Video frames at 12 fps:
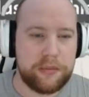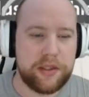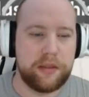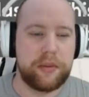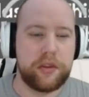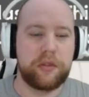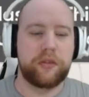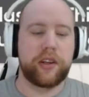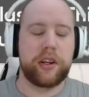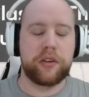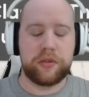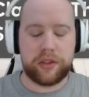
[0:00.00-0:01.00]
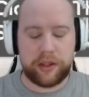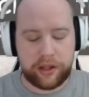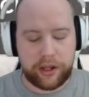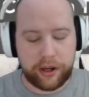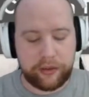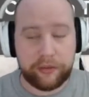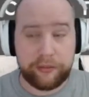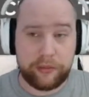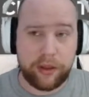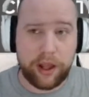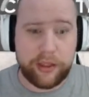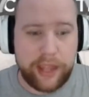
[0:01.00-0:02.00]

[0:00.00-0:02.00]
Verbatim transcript: some new videos here on